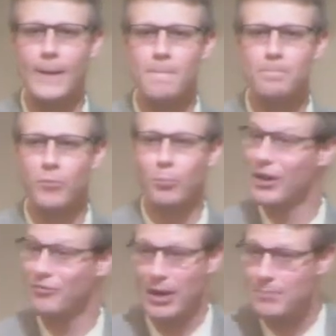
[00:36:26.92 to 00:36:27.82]
But
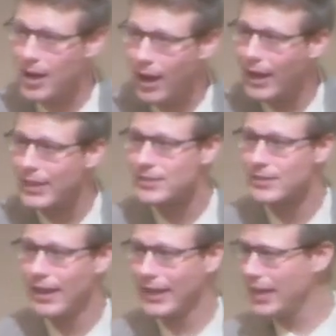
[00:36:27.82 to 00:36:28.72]
if I'm not,
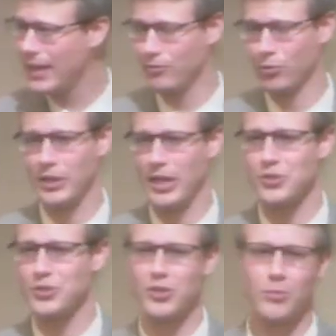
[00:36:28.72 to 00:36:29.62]
I can't have a
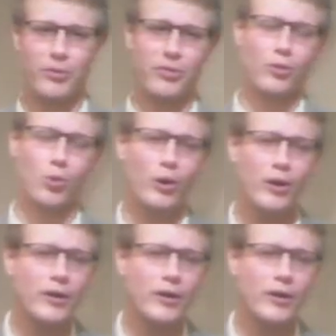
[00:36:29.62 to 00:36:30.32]
relationship with the Lord.